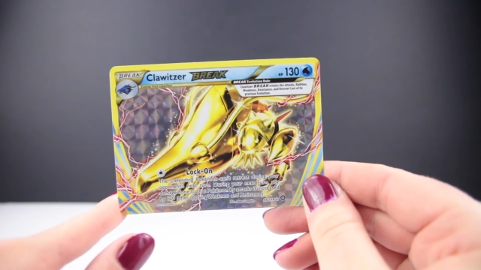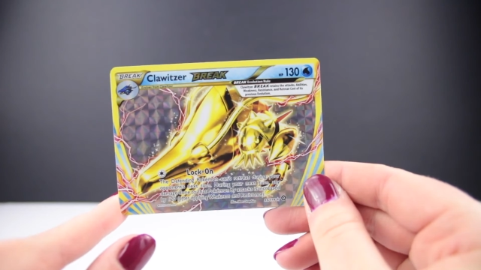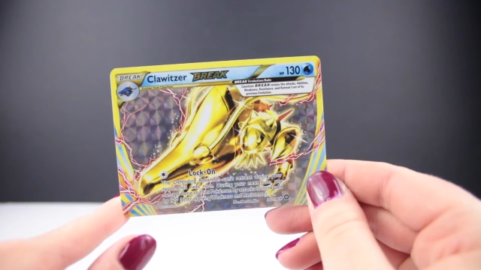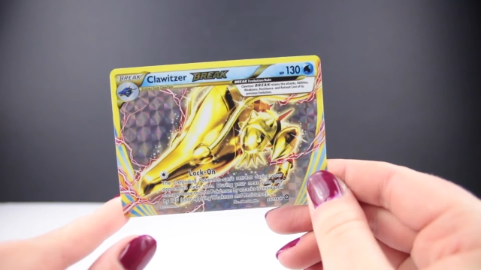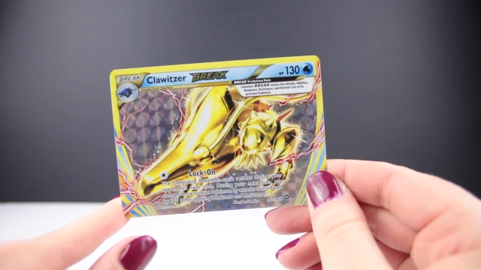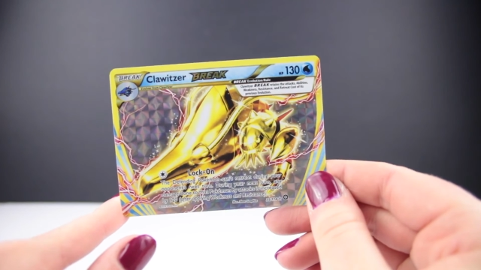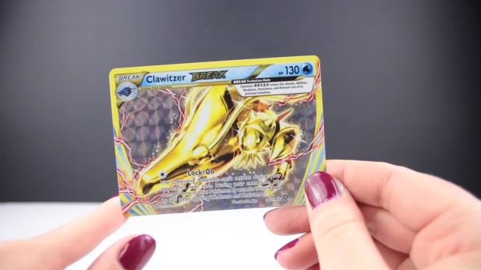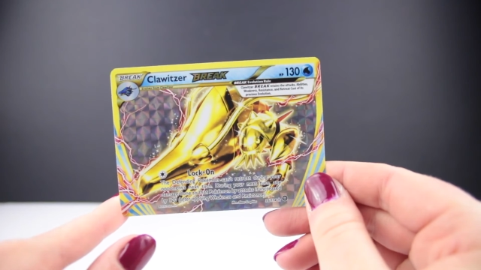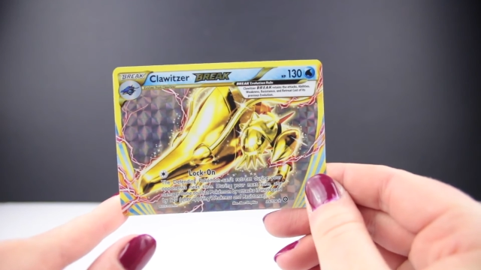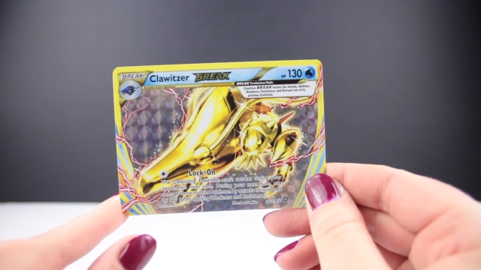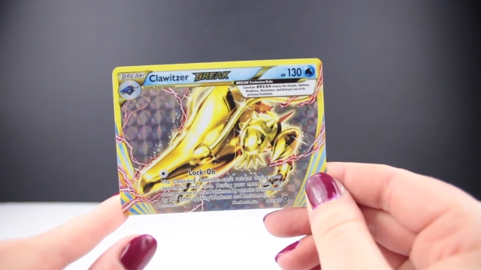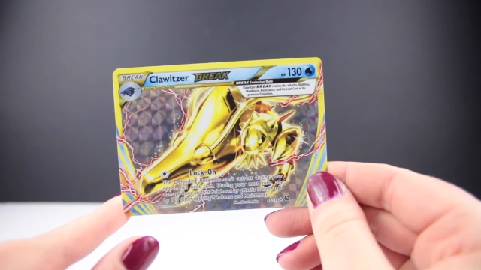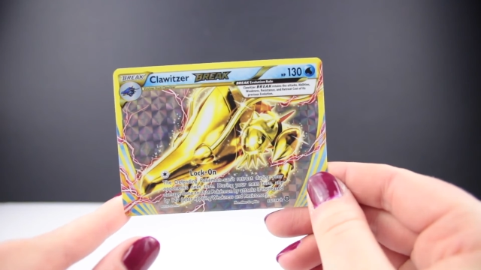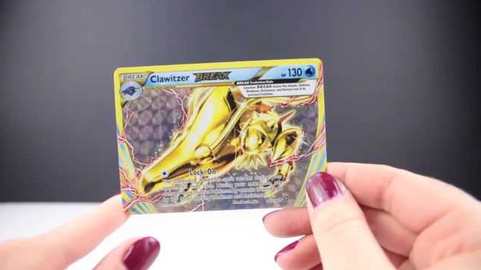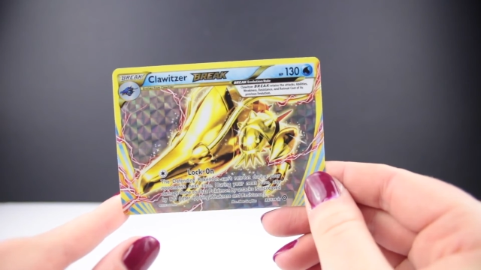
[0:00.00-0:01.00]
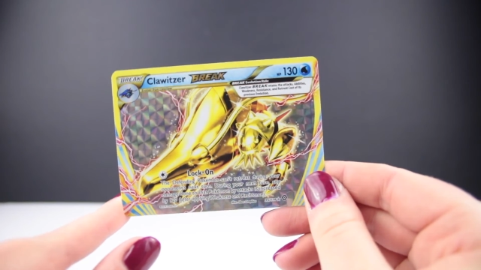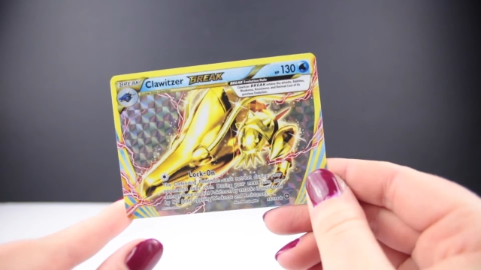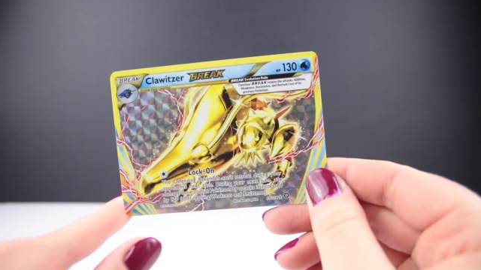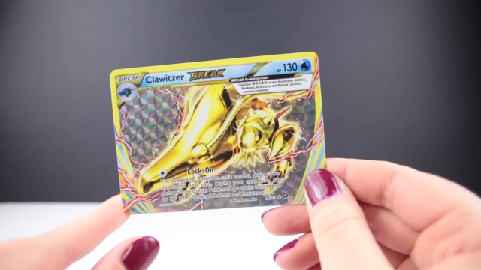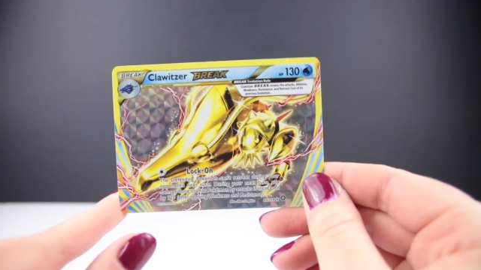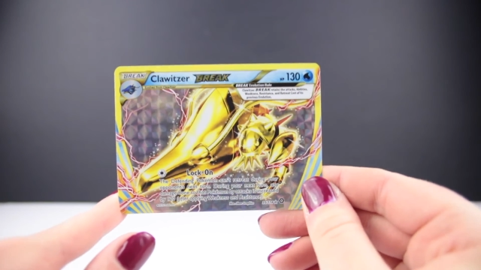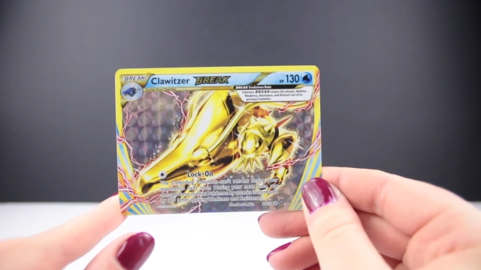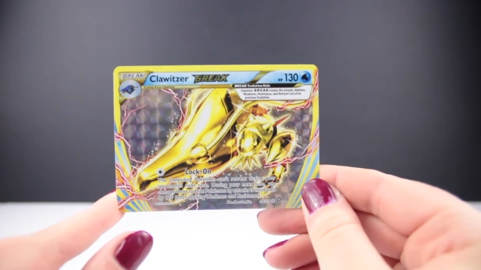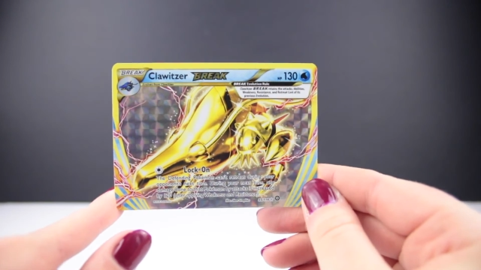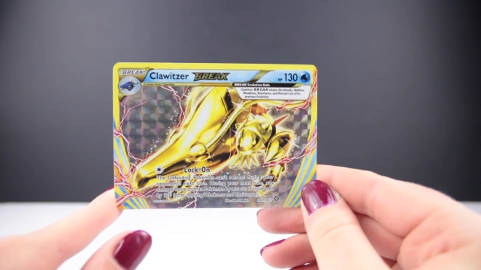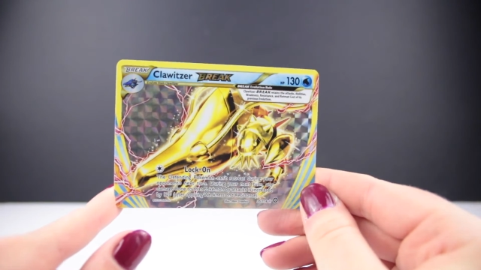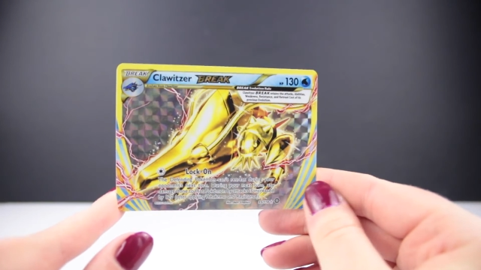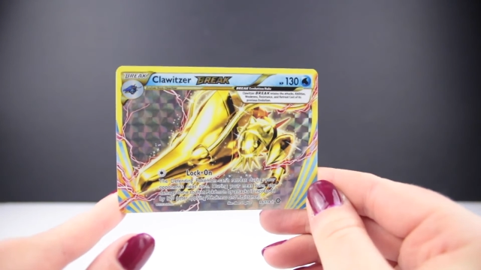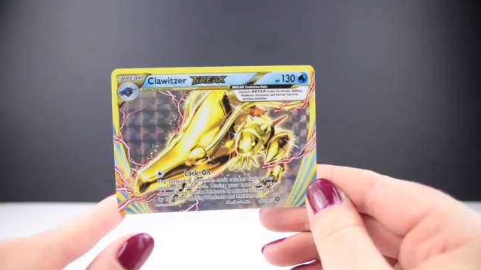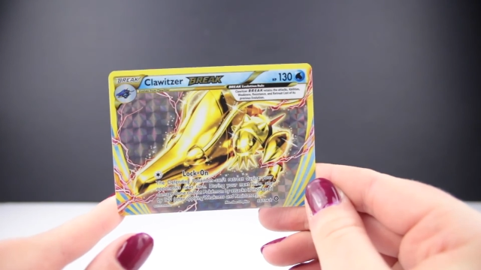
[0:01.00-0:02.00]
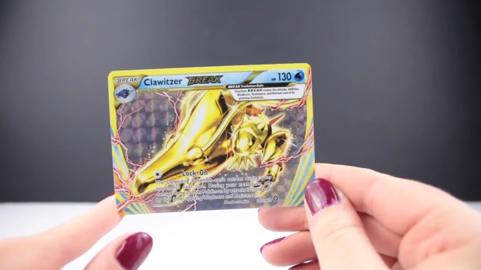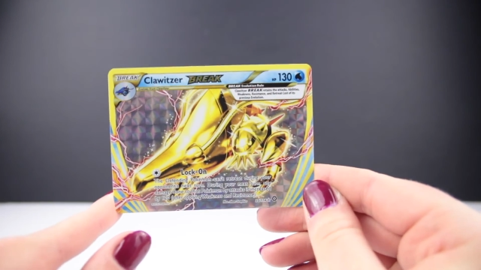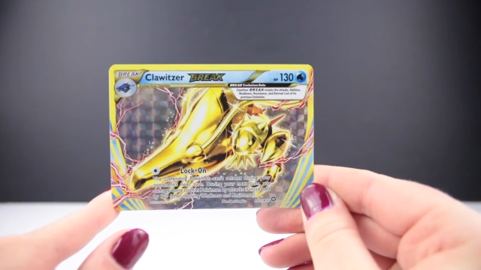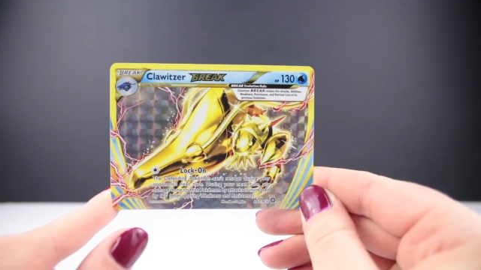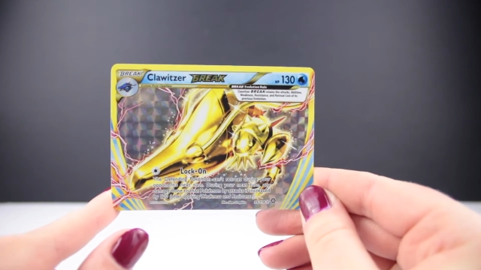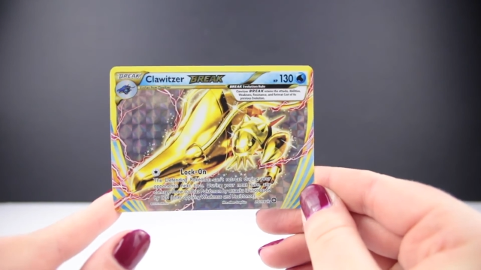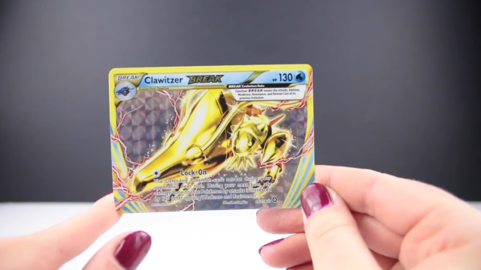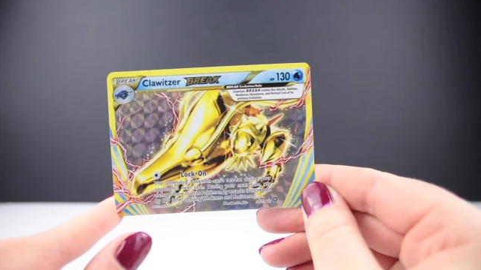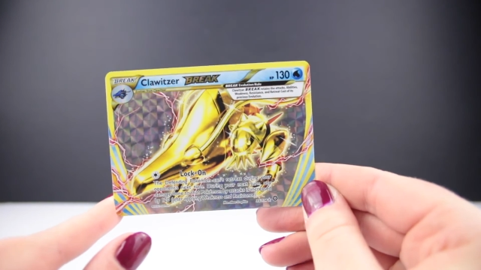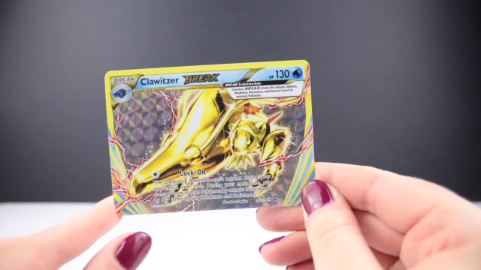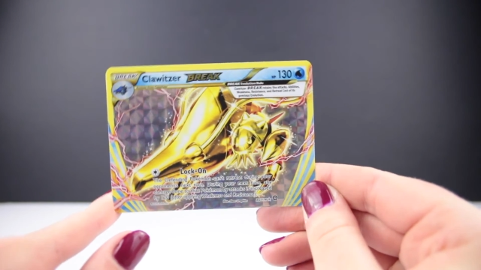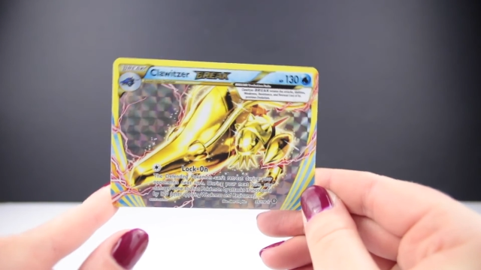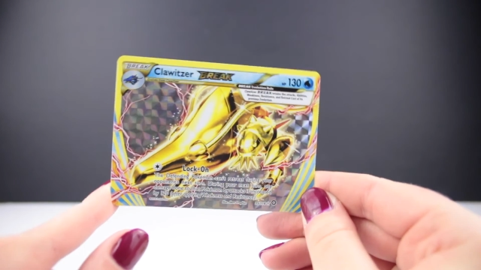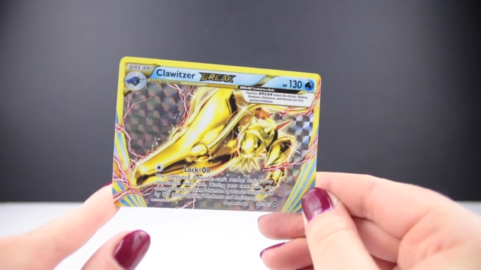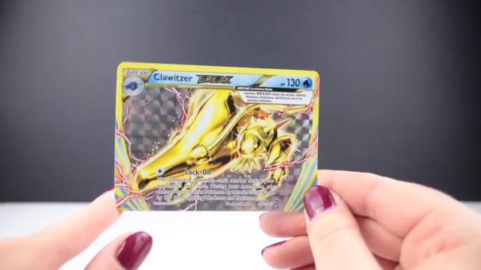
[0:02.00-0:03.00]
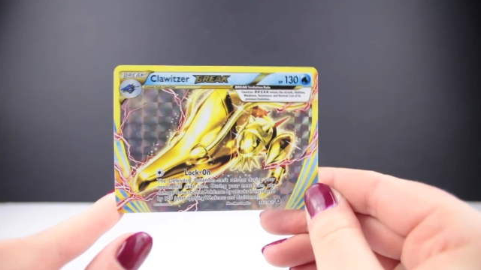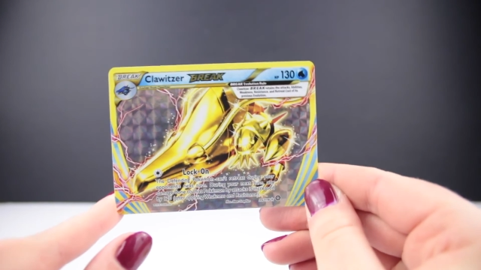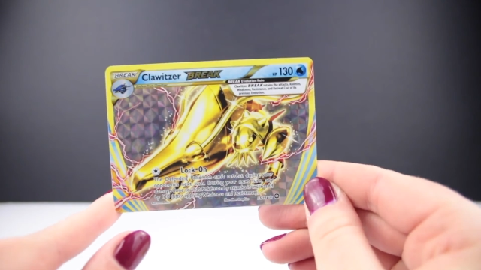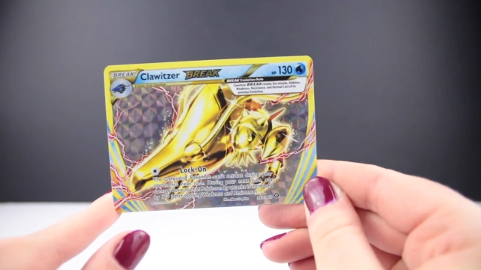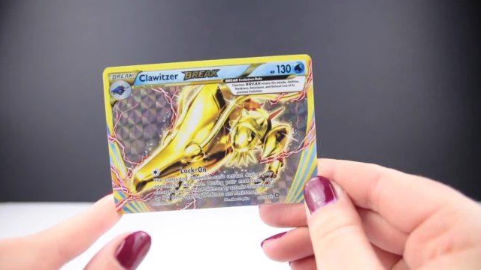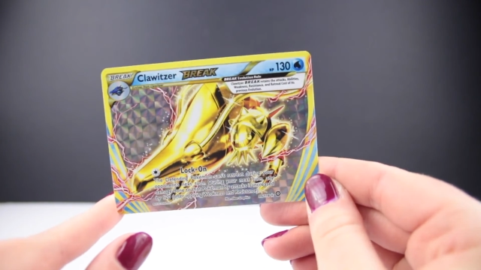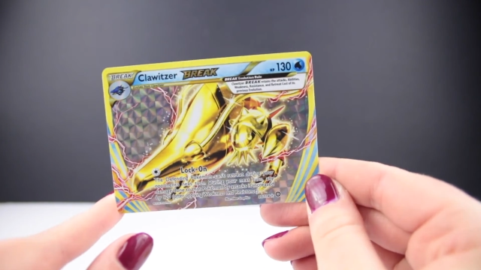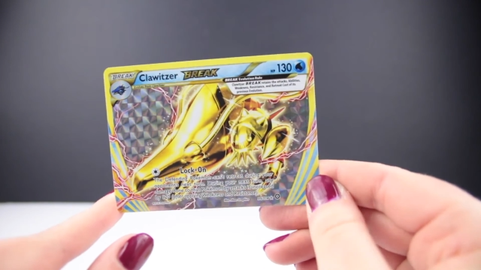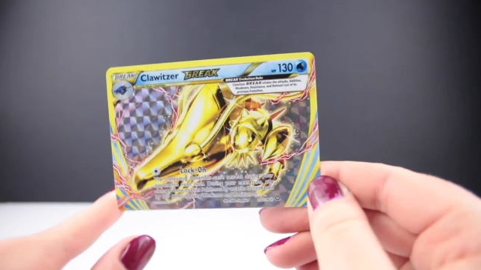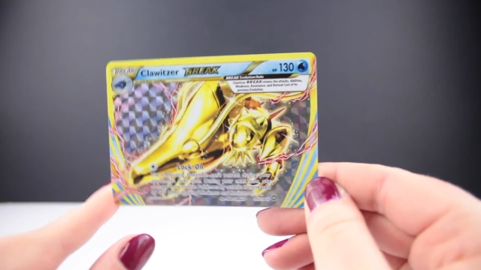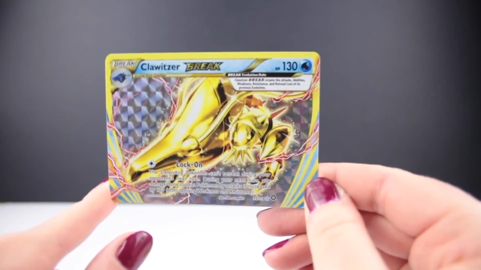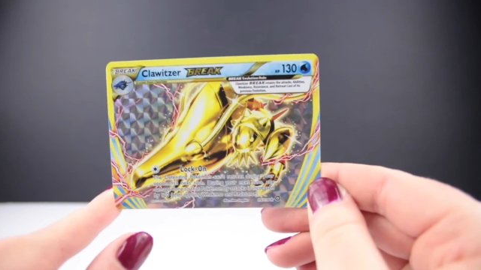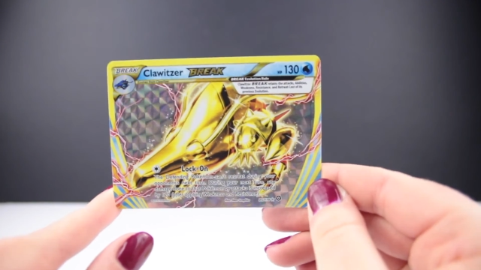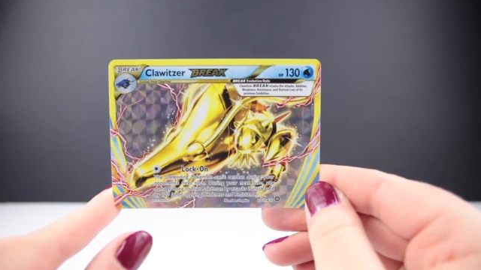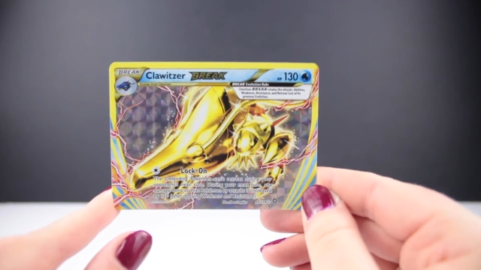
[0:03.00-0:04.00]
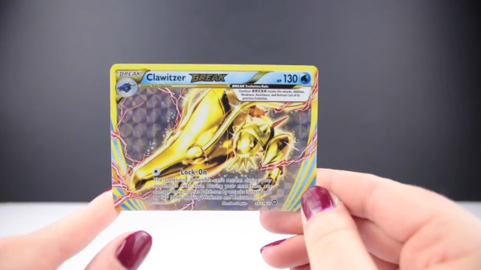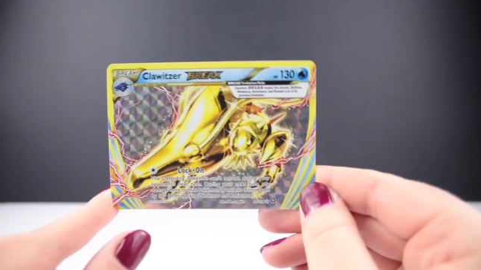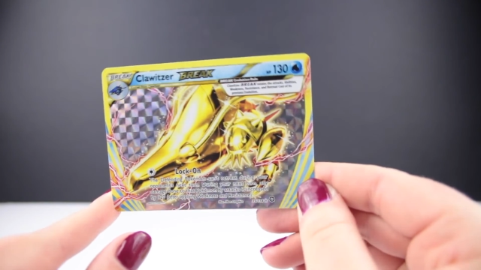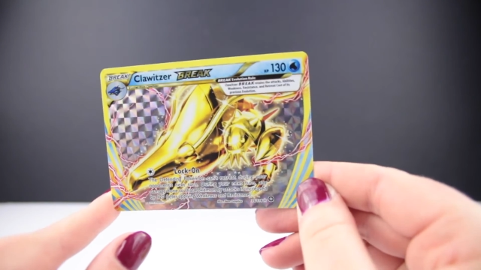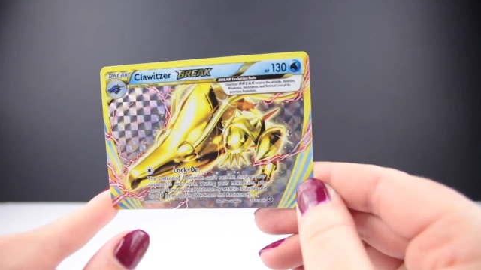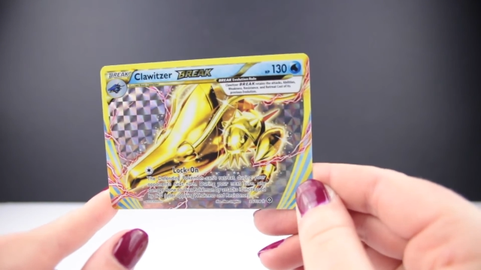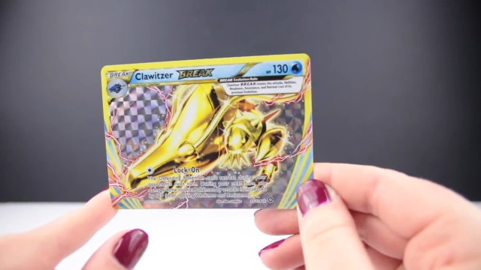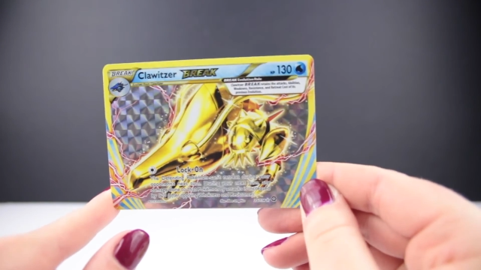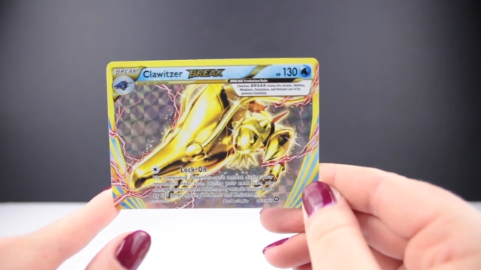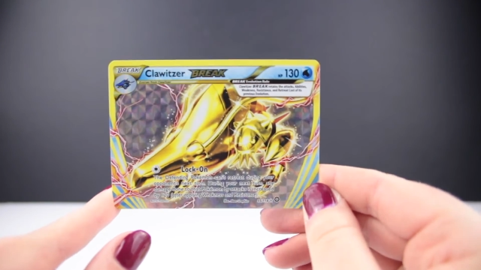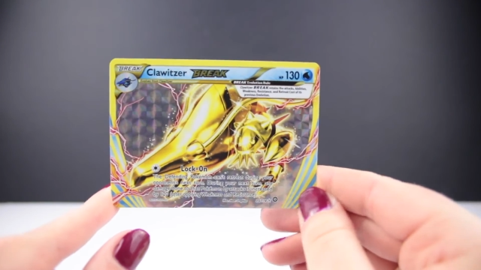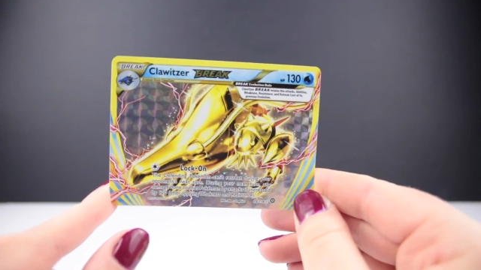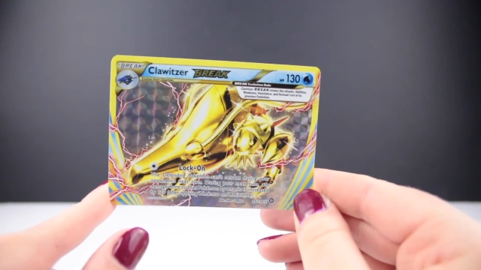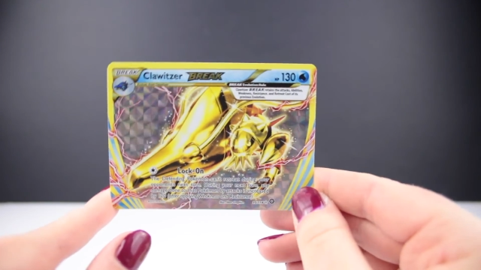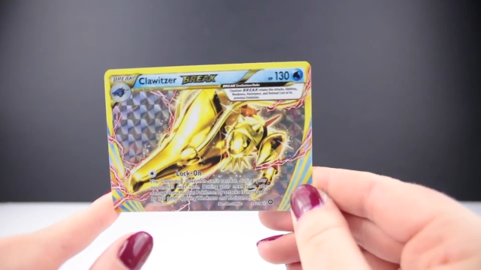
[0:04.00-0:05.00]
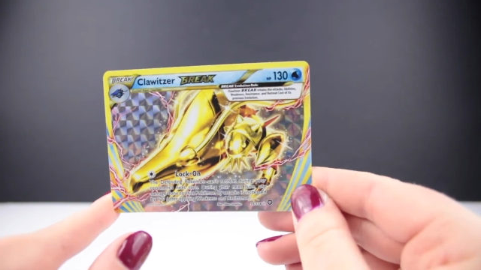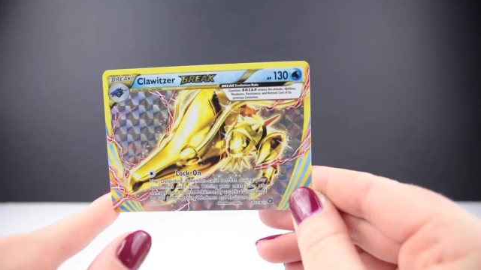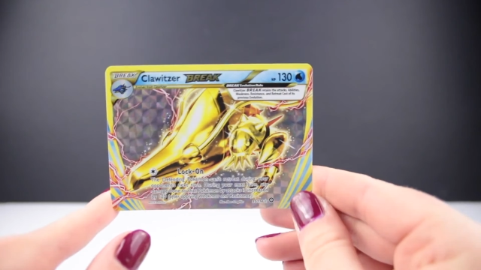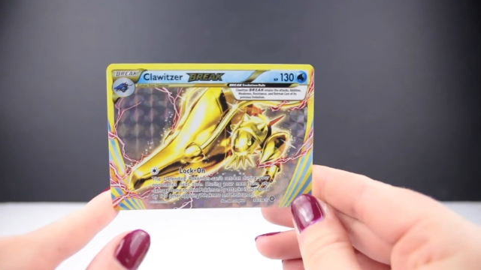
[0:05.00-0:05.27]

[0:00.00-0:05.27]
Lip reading: No face is visible, so there are no lips to read.